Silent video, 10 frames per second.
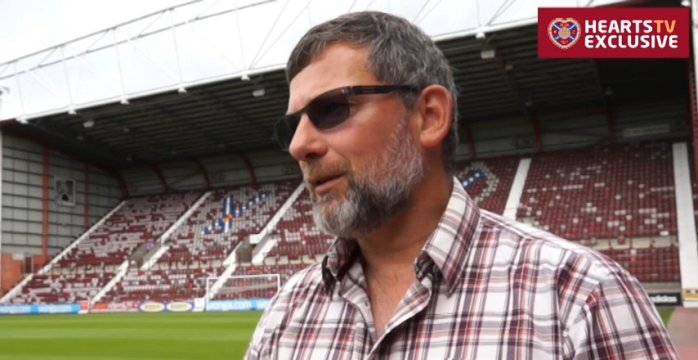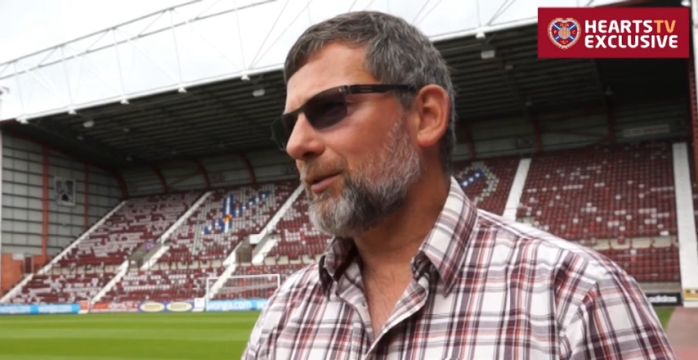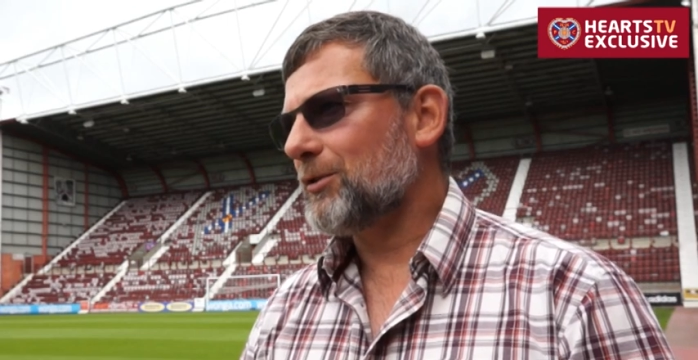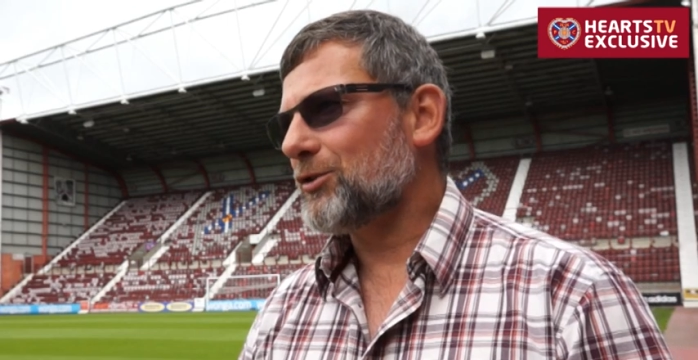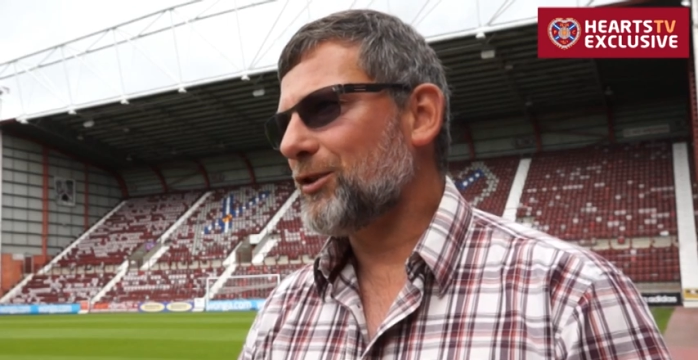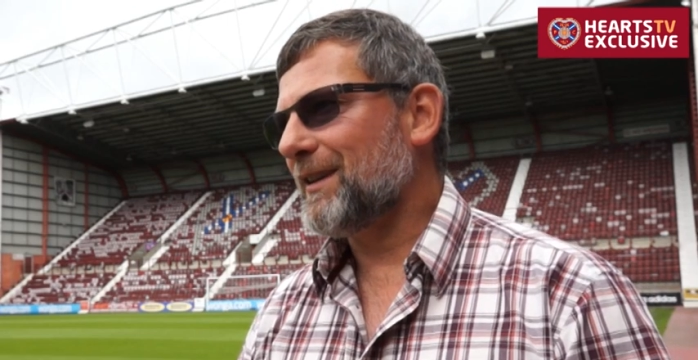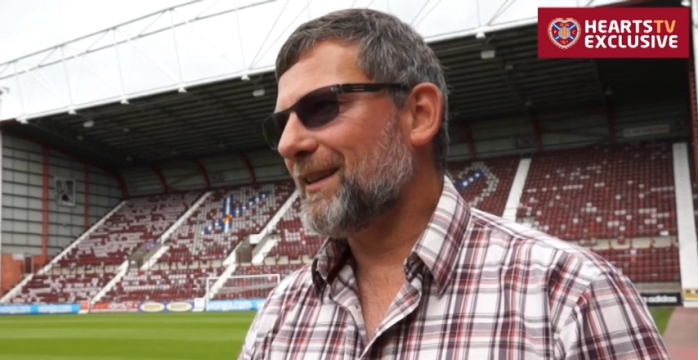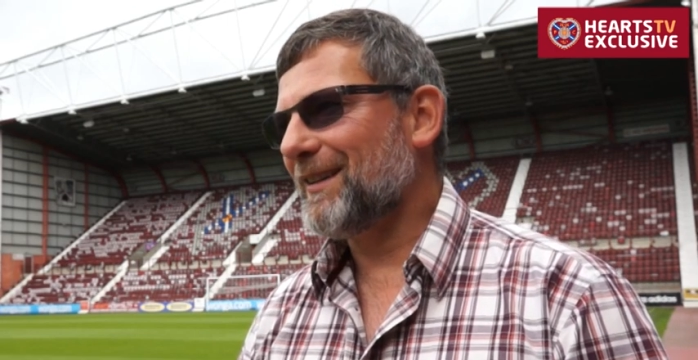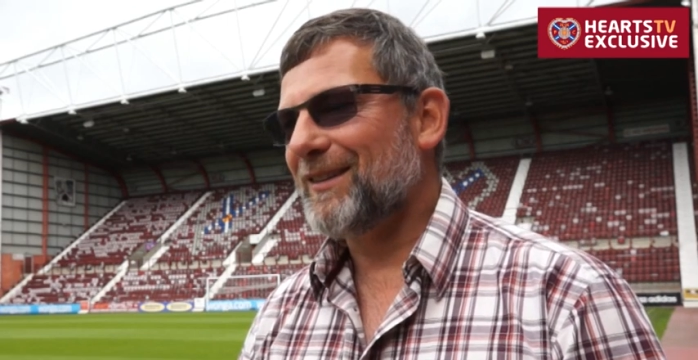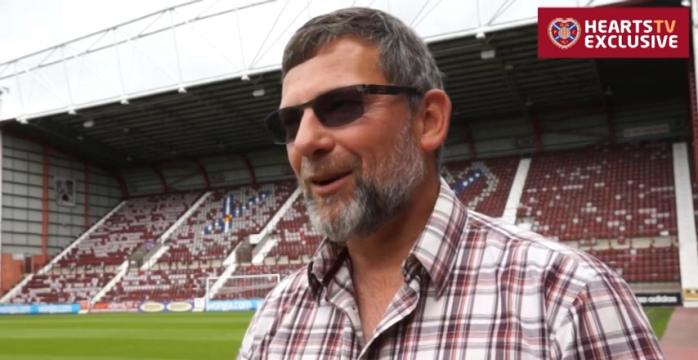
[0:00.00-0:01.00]
are just trying
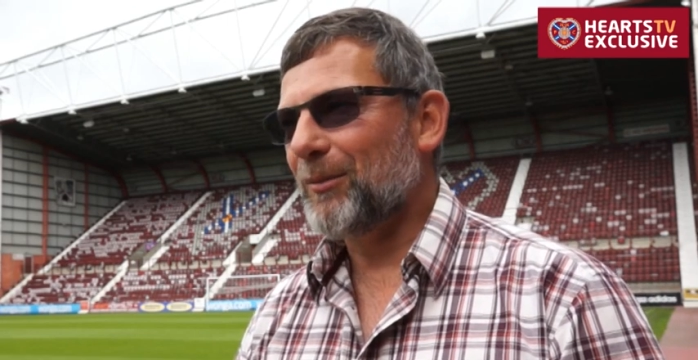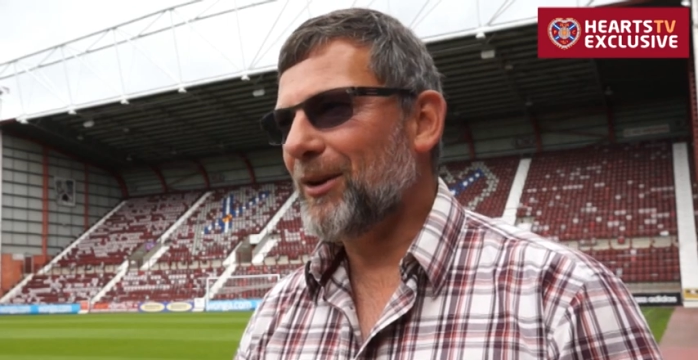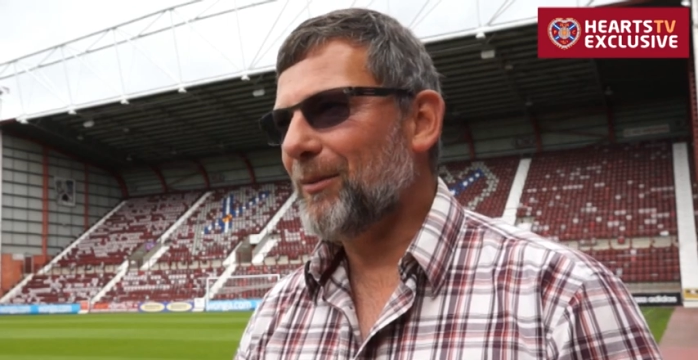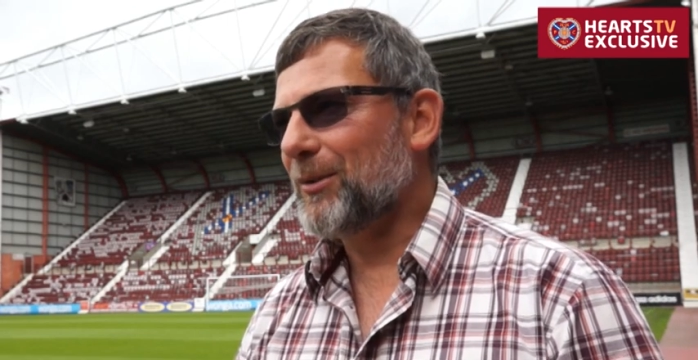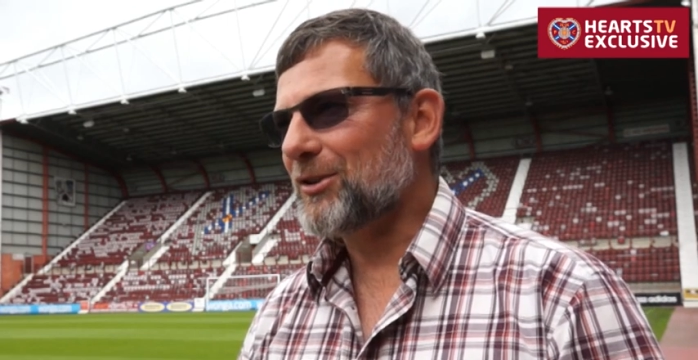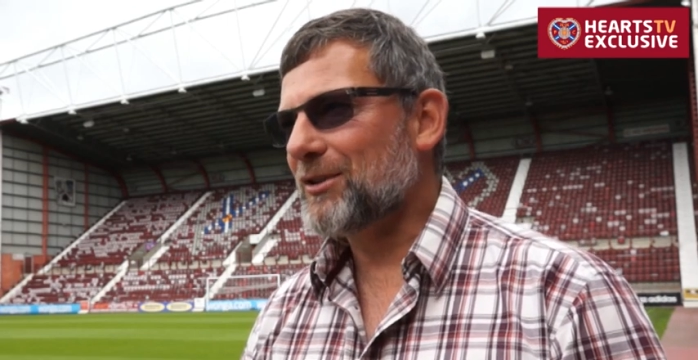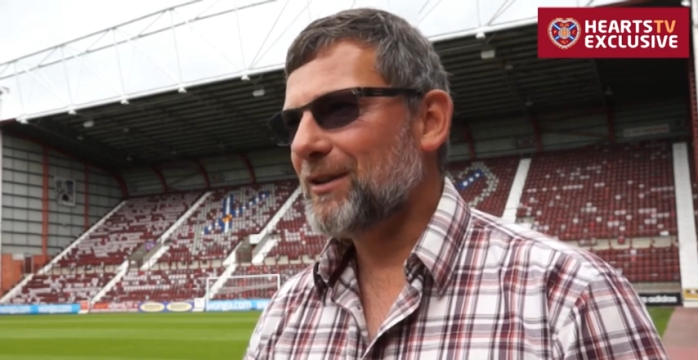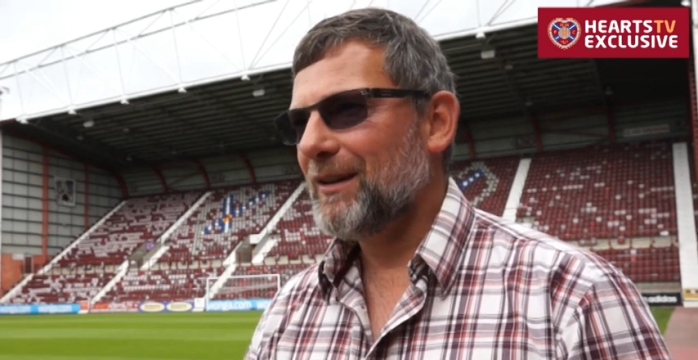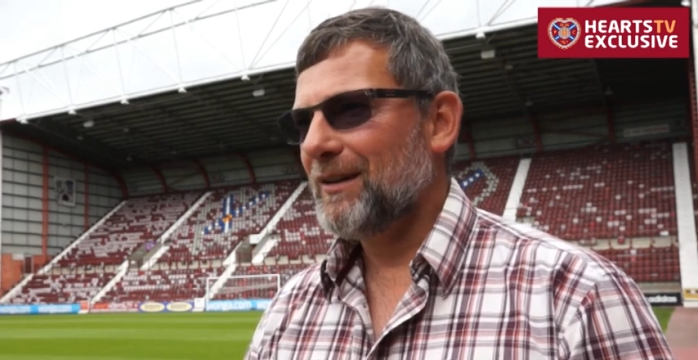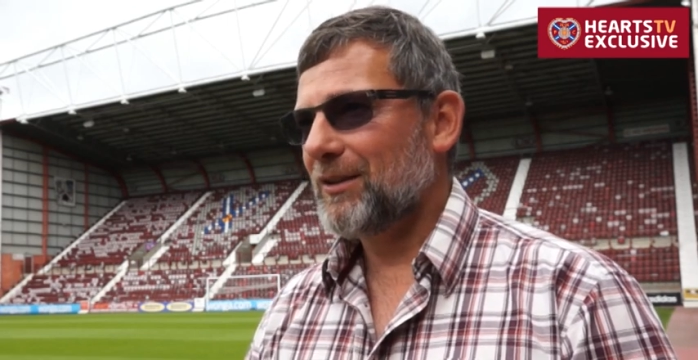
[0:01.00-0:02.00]
to, to up the
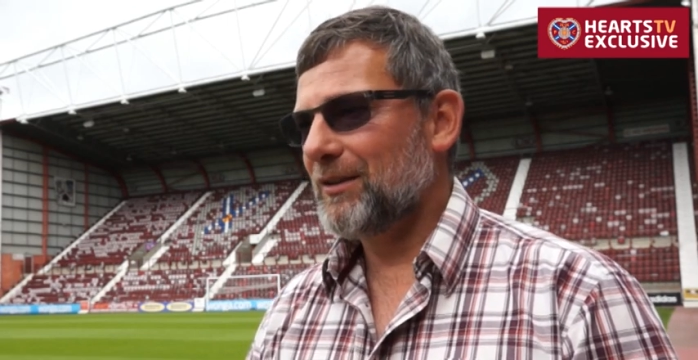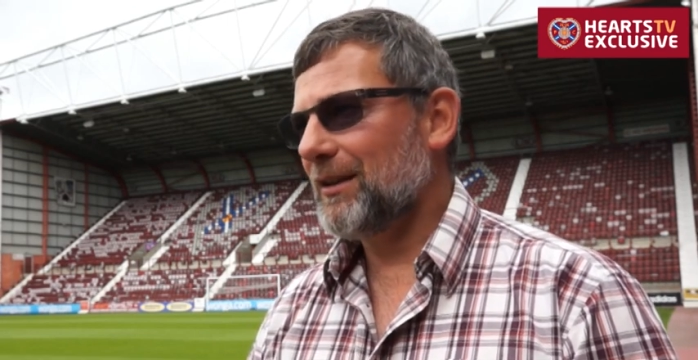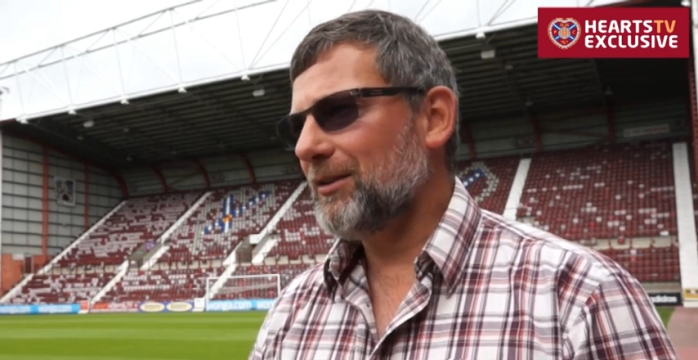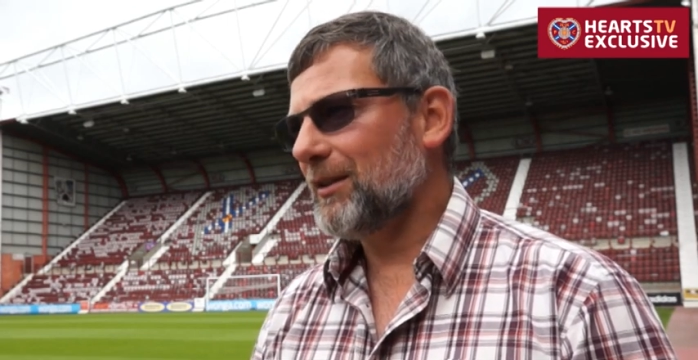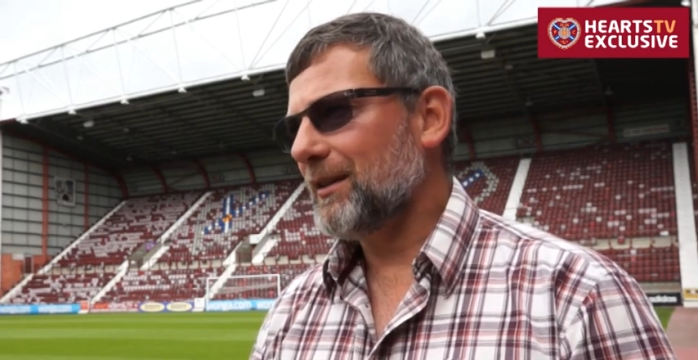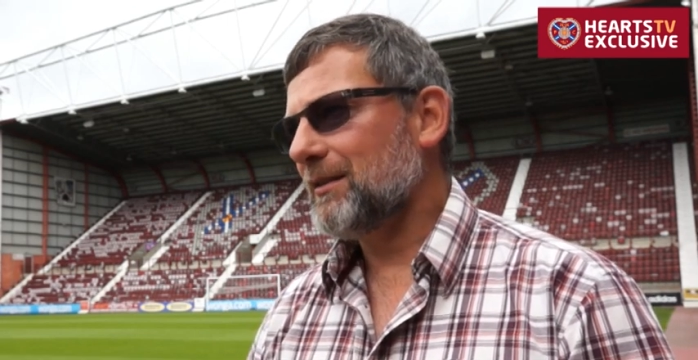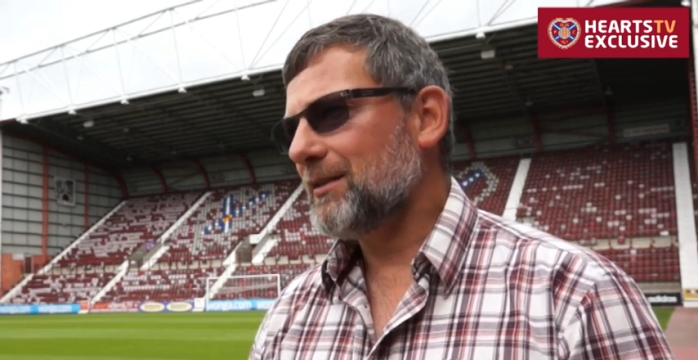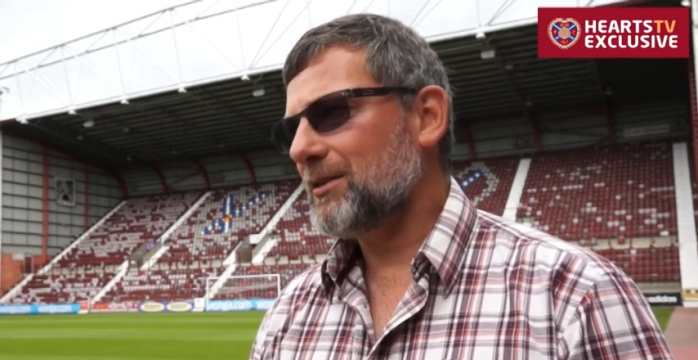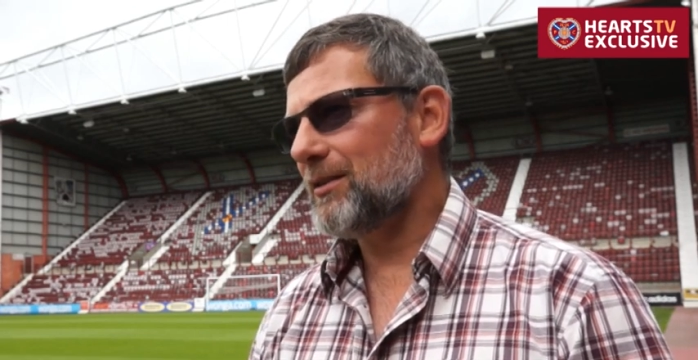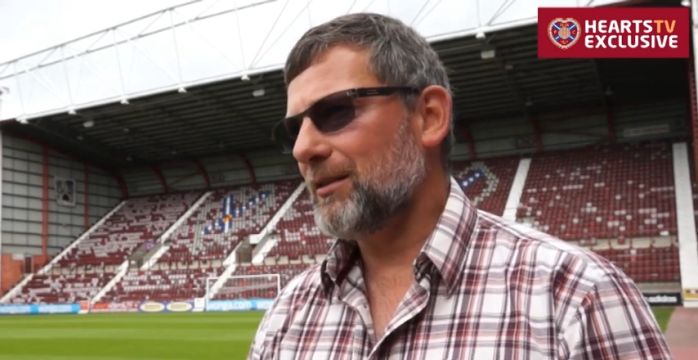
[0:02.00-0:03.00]
numbers continually
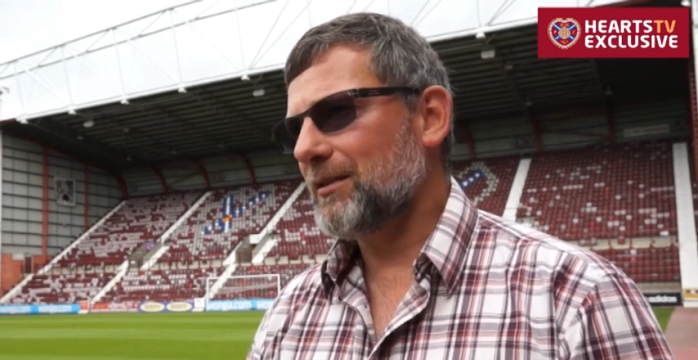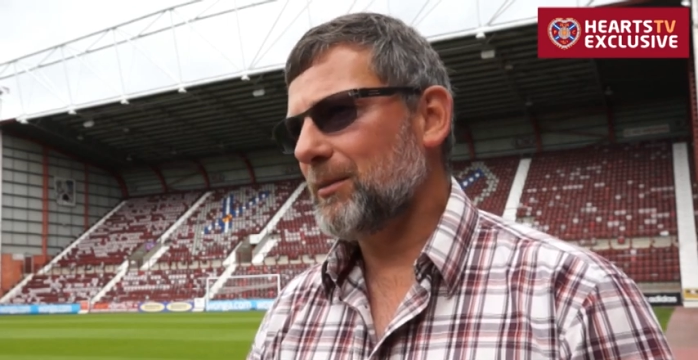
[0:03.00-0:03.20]
just to,